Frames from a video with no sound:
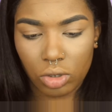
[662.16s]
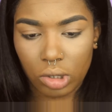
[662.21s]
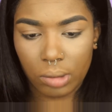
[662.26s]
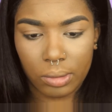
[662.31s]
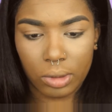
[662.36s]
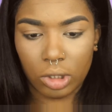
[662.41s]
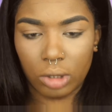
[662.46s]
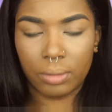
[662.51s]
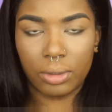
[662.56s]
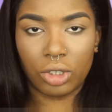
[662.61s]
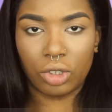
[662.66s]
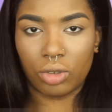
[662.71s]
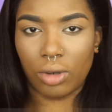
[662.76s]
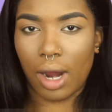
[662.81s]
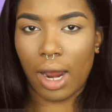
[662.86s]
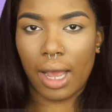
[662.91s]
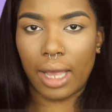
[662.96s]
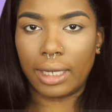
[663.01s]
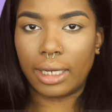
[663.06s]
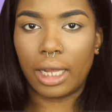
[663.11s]
you I'm a little bit
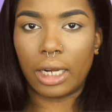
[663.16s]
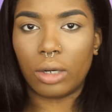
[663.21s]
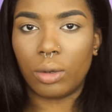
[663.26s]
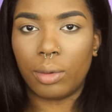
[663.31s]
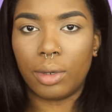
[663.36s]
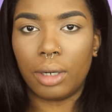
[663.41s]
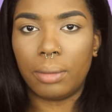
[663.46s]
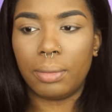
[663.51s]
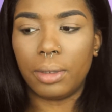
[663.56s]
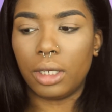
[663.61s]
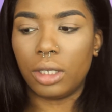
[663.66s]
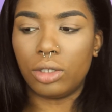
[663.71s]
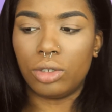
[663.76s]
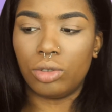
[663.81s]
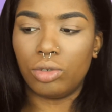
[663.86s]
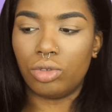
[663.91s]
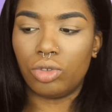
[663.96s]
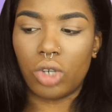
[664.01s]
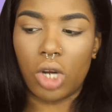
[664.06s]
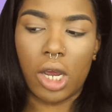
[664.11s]
dry and I don't want to be
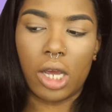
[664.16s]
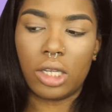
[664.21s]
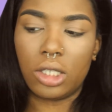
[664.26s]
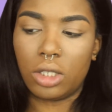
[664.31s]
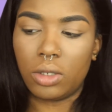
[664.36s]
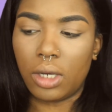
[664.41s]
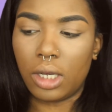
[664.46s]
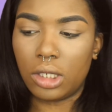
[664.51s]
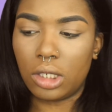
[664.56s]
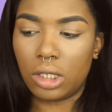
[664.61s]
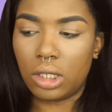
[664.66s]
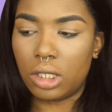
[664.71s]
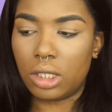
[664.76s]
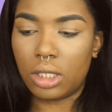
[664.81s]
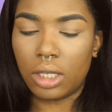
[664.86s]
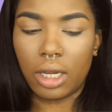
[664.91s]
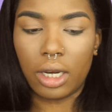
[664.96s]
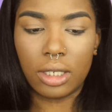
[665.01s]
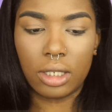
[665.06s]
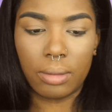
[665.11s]
too dry, so I just
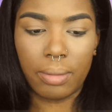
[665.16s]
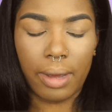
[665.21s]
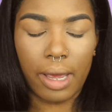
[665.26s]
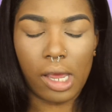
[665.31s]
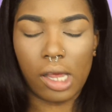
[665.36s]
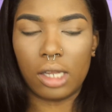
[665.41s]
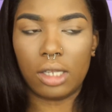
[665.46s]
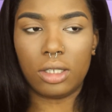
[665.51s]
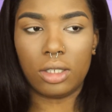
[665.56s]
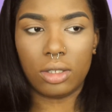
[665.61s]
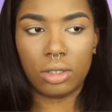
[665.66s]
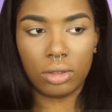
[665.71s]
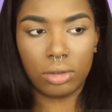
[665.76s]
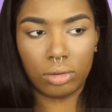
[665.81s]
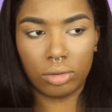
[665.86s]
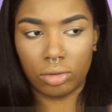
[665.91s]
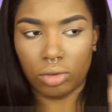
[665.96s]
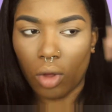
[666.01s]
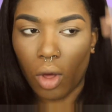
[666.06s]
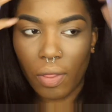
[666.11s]
decided to pass
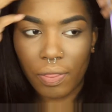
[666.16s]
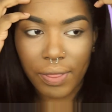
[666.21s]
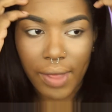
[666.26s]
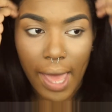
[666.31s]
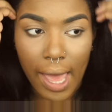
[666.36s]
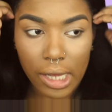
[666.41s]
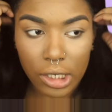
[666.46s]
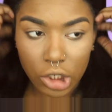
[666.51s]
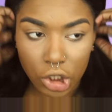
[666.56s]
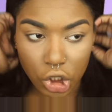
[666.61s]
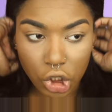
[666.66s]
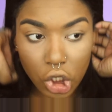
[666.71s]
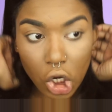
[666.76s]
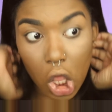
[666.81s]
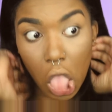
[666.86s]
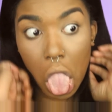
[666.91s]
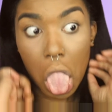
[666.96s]
on that.